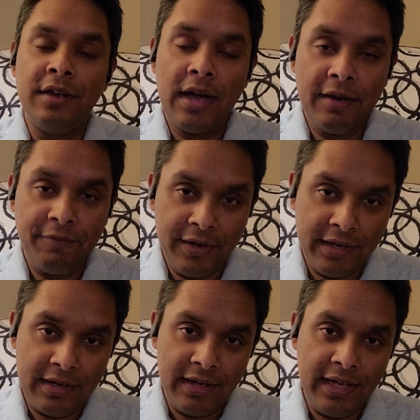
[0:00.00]

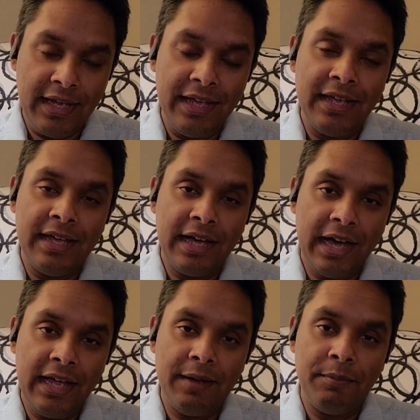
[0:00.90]
confidently,
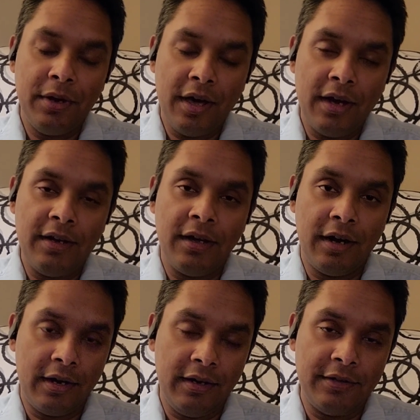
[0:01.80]
I am not
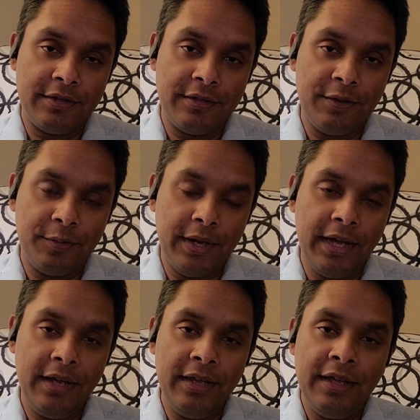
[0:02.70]
heartless,
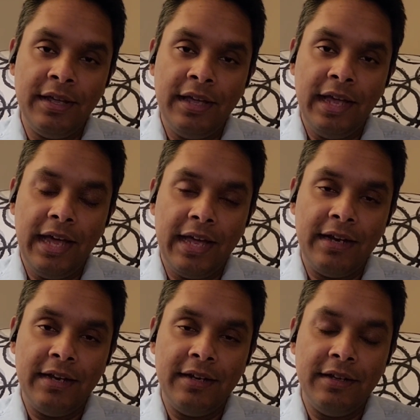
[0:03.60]
okay?
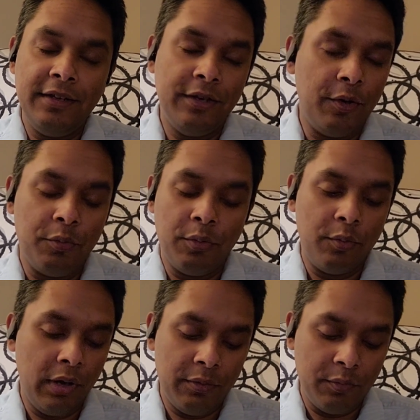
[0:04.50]
And, you
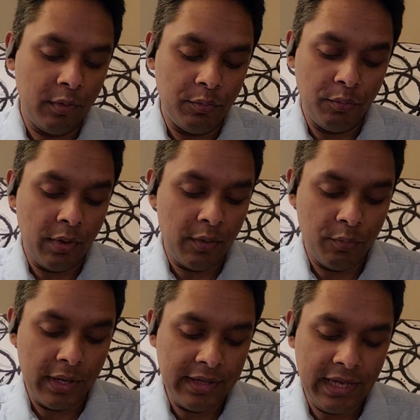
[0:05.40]
know,
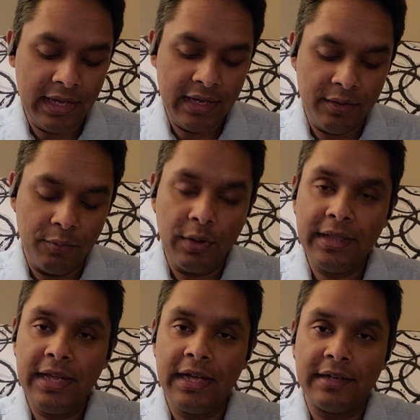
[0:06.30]
one
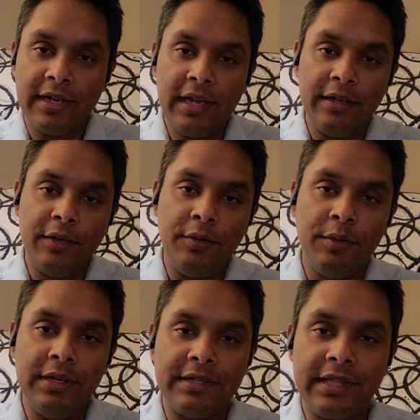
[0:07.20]
thing I'll tell
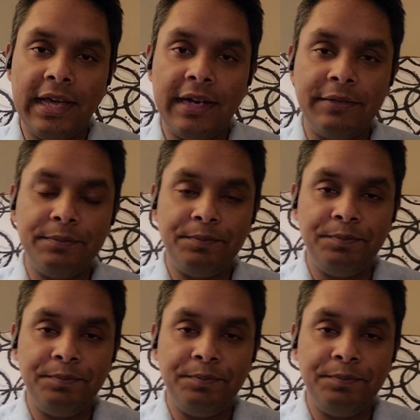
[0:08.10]
you is that